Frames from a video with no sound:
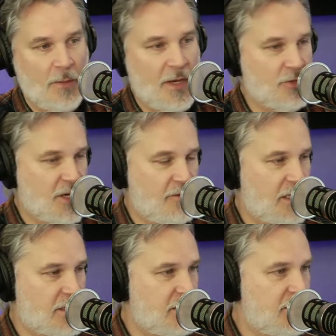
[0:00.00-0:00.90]
Yeah, Michael J.
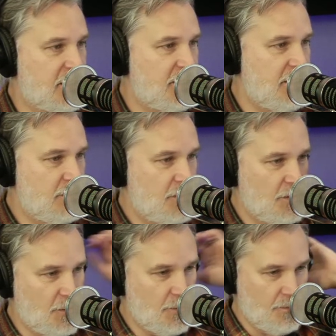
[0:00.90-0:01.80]
Fox is
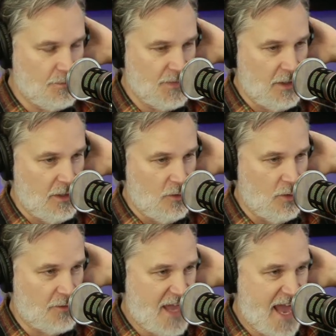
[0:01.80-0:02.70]
62,
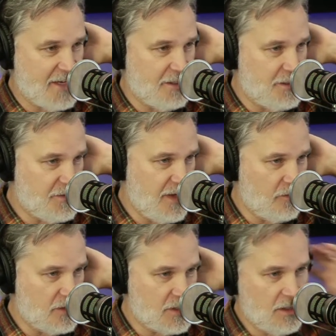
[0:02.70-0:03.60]
one of Canada's
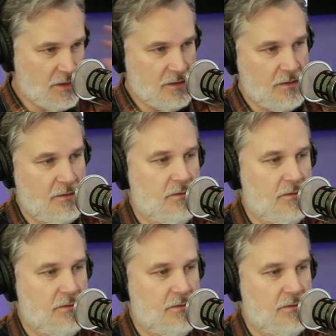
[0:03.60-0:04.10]
favorite sons.